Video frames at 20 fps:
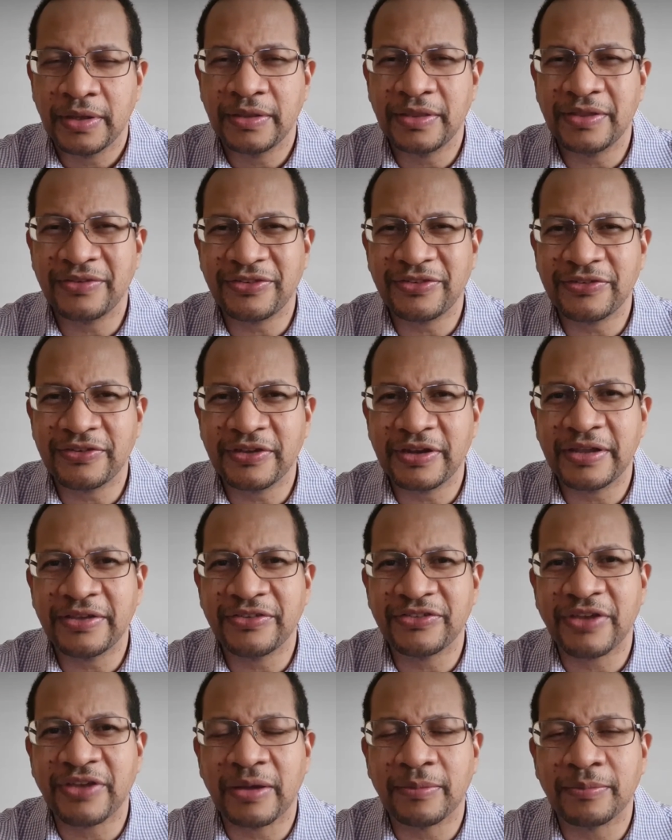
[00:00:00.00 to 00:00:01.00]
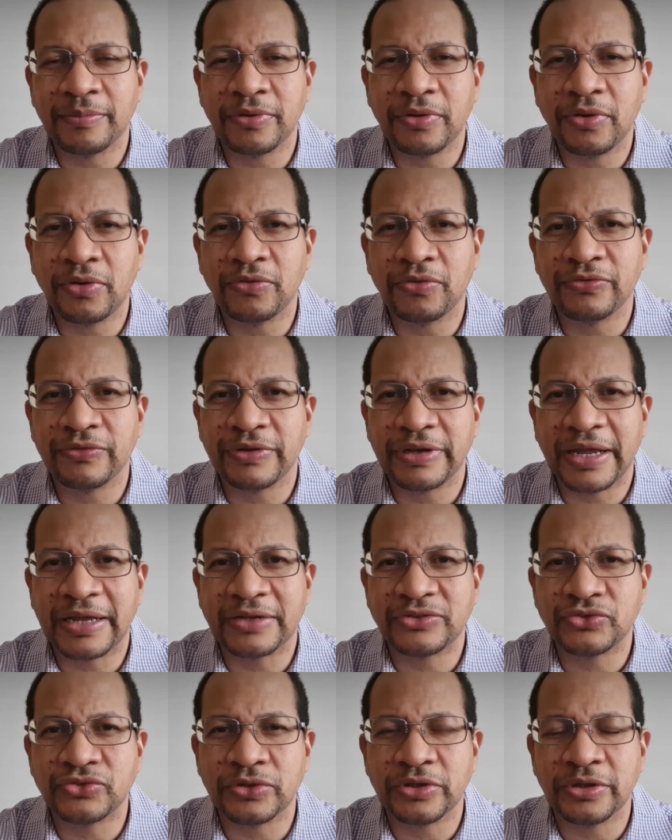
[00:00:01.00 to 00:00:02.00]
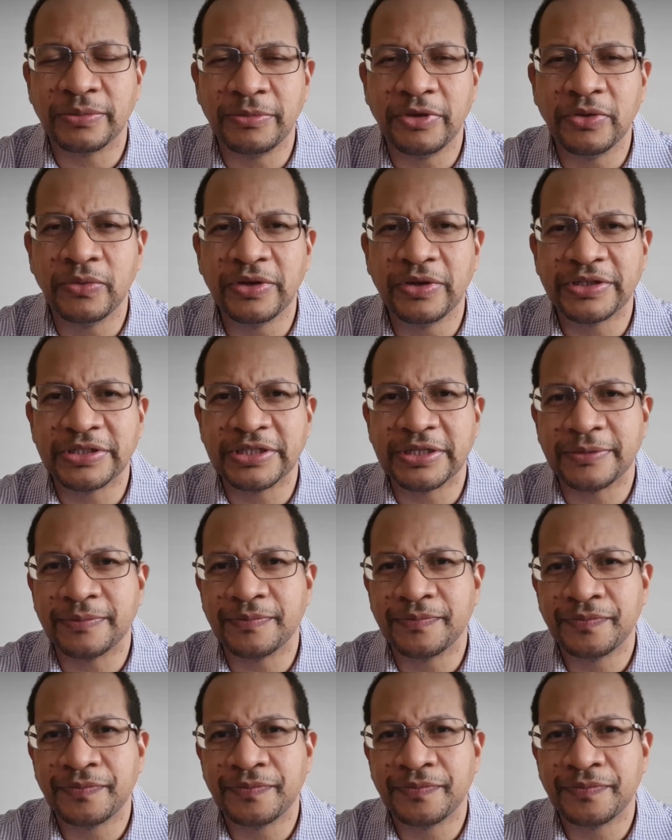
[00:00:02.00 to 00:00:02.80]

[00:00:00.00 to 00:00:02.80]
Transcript: This is an example of natural immunity.